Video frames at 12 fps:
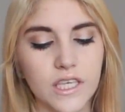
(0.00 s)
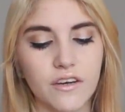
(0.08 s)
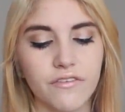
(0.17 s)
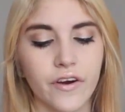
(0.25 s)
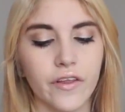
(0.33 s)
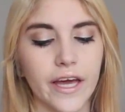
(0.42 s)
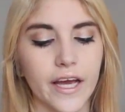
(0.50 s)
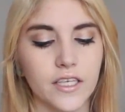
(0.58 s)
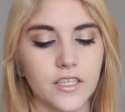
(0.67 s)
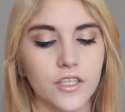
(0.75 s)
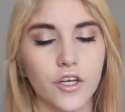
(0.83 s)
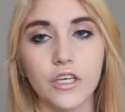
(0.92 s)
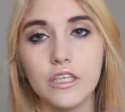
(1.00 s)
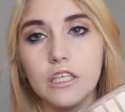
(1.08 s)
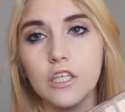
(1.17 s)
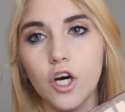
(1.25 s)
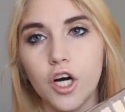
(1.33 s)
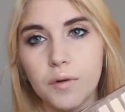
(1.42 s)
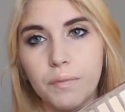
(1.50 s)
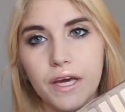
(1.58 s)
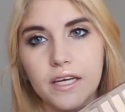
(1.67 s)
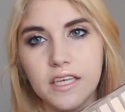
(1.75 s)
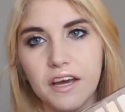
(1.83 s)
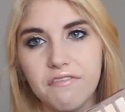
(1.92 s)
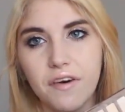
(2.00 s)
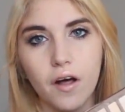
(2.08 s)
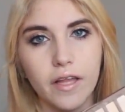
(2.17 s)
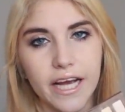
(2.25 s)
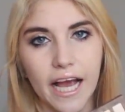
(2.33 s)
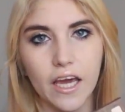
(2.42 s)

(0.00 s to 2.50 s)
it for like a certain look because I felt like